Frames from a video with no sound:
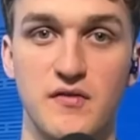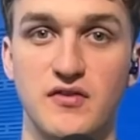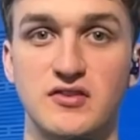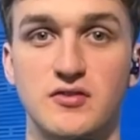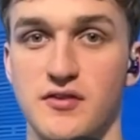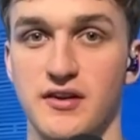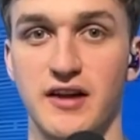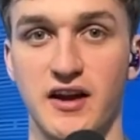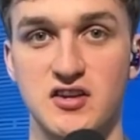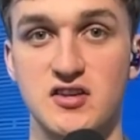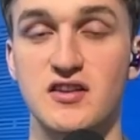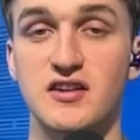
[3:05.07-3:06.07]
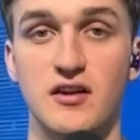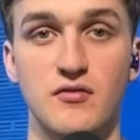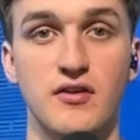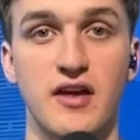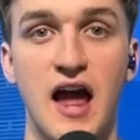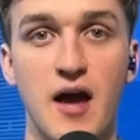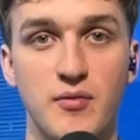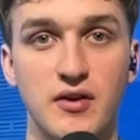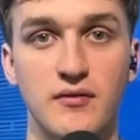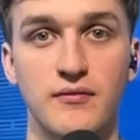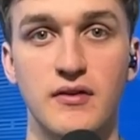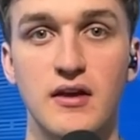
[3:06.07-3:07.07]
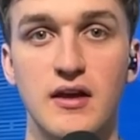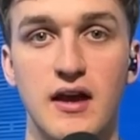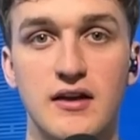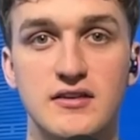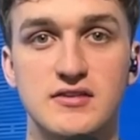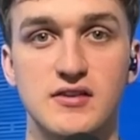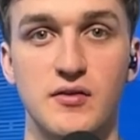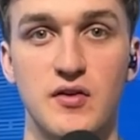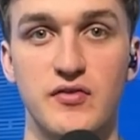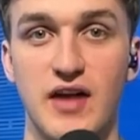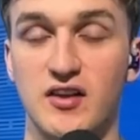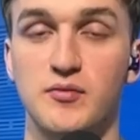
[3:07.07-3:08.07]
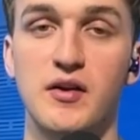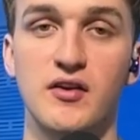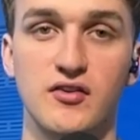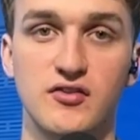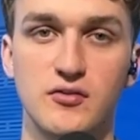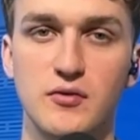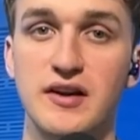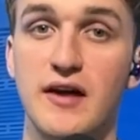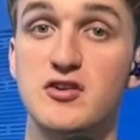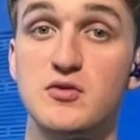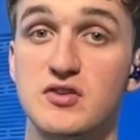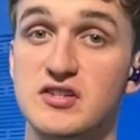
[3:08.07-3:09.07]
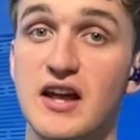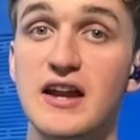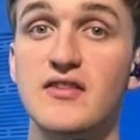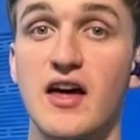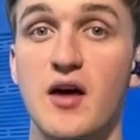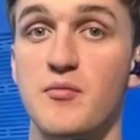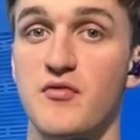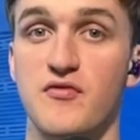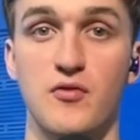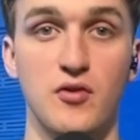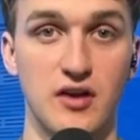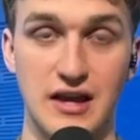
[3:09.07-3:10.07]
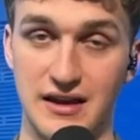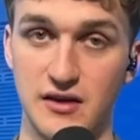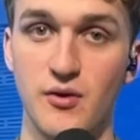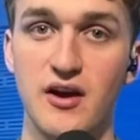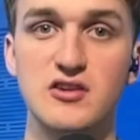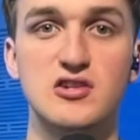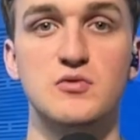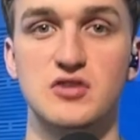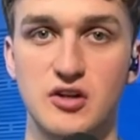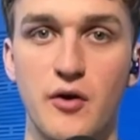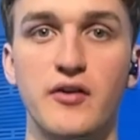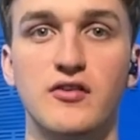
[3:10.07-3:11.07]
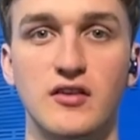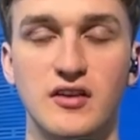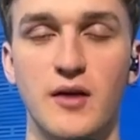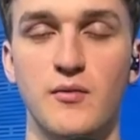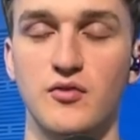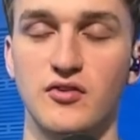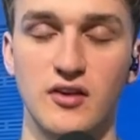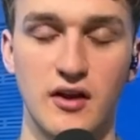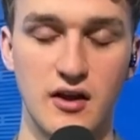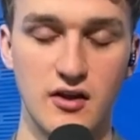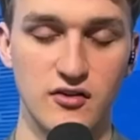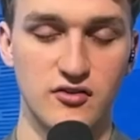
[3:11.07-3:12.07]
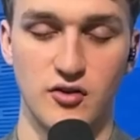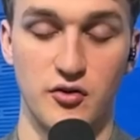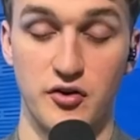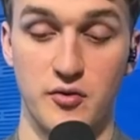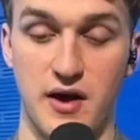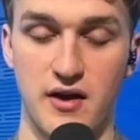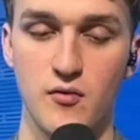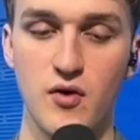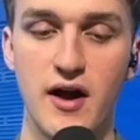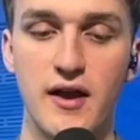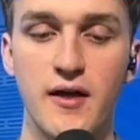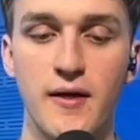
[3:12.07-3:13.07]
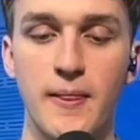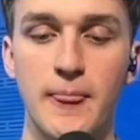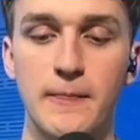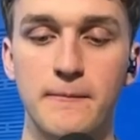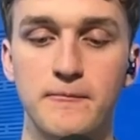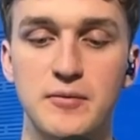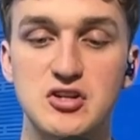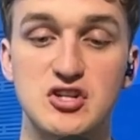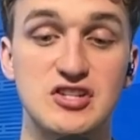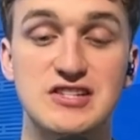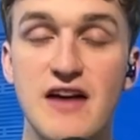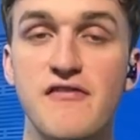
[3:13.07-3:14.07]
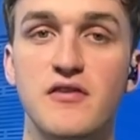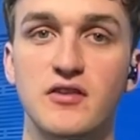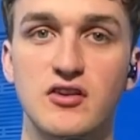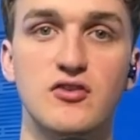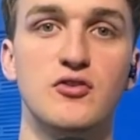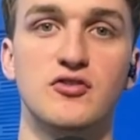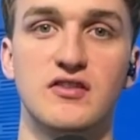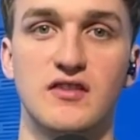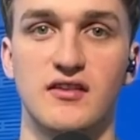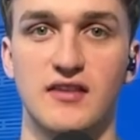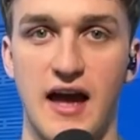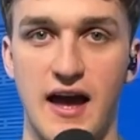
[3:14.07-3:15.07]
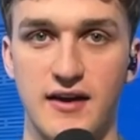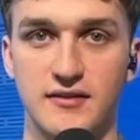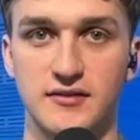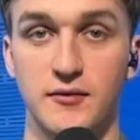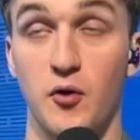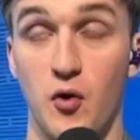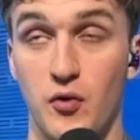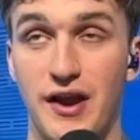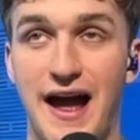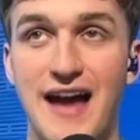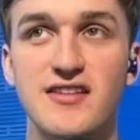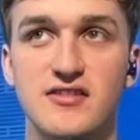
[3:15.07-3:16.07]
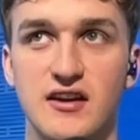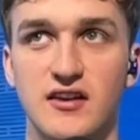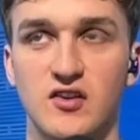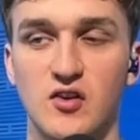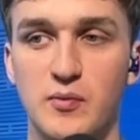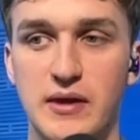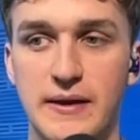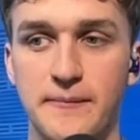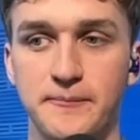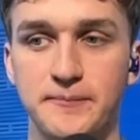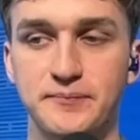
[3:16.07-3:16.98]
of a stolen election that didn't really happen. And so that's been her story. Now, she was setting that up before anyway. She was going to claim it was stolen no matter what. But she's definitely using this as what I think to be